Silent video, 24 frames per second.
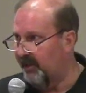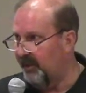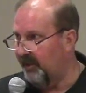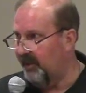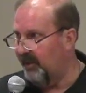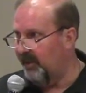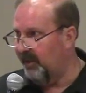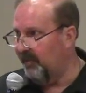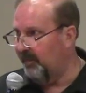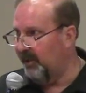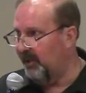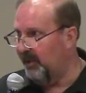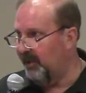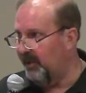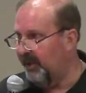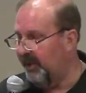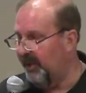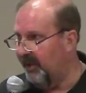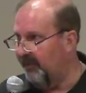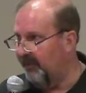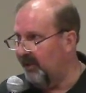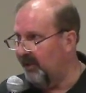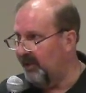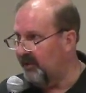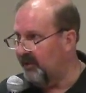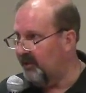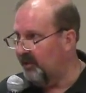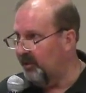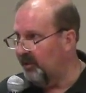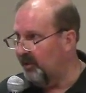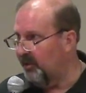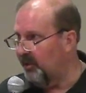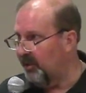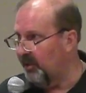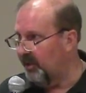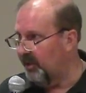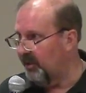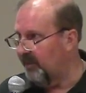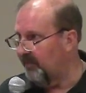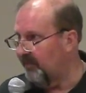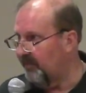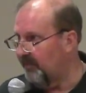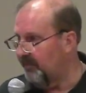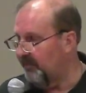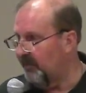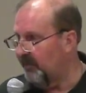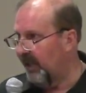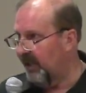the ability of these newer
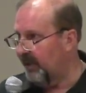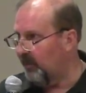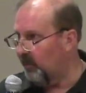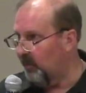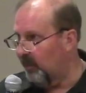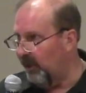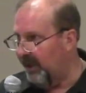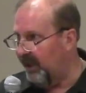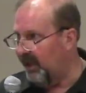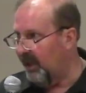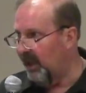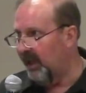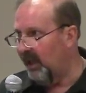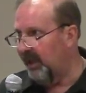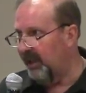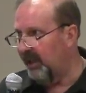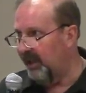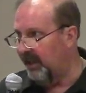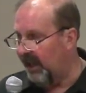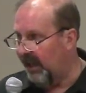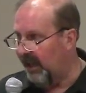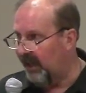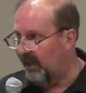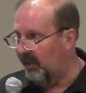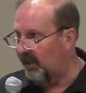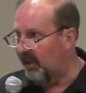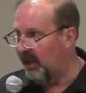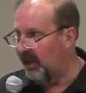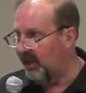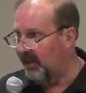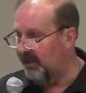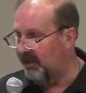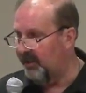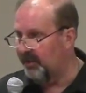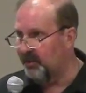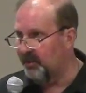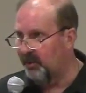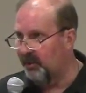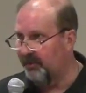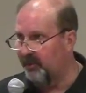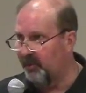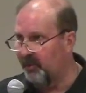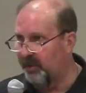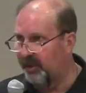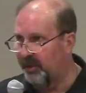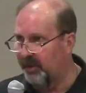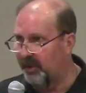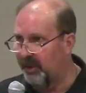like rayon and nylon and so
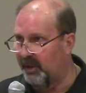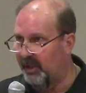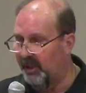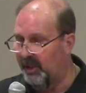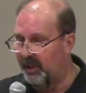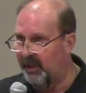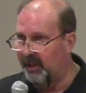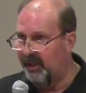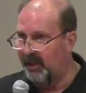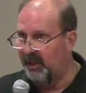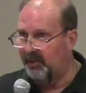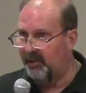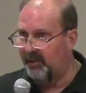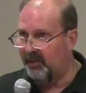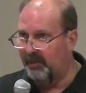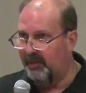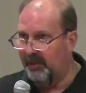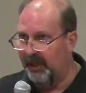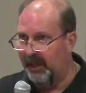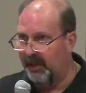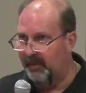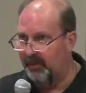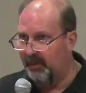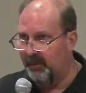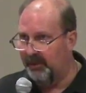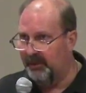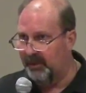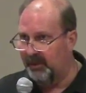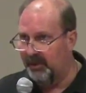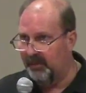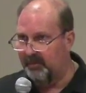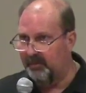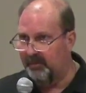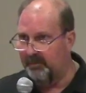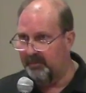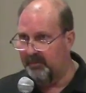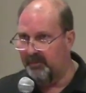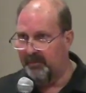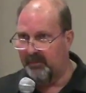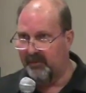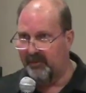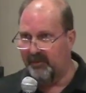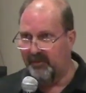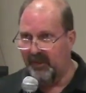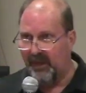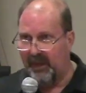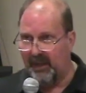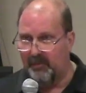forth to be able to
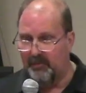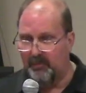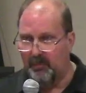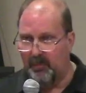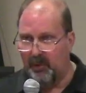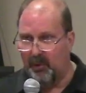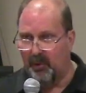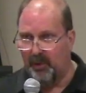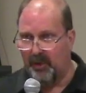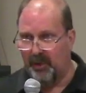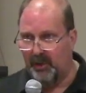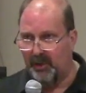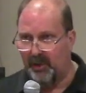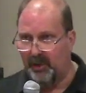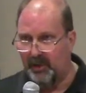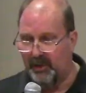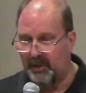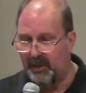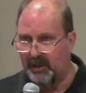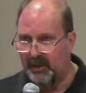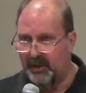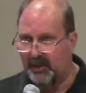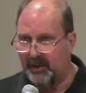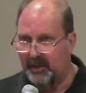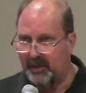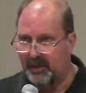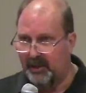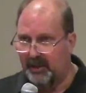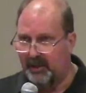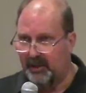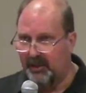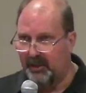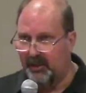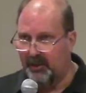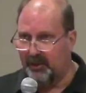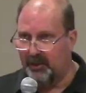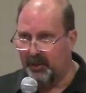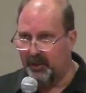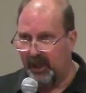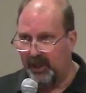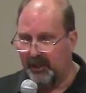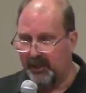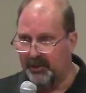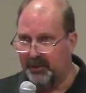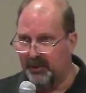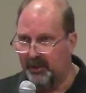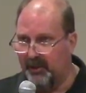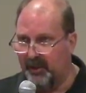provide more
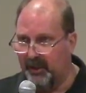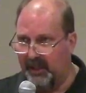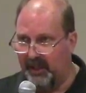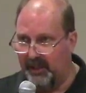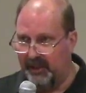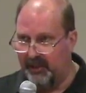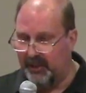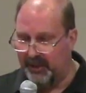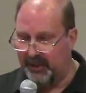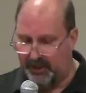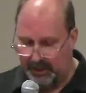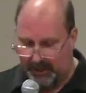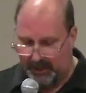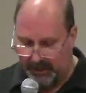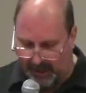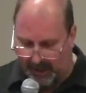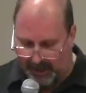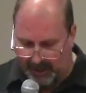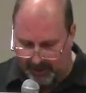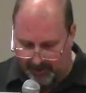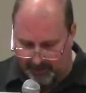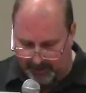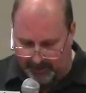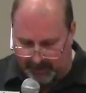structure than just the cotton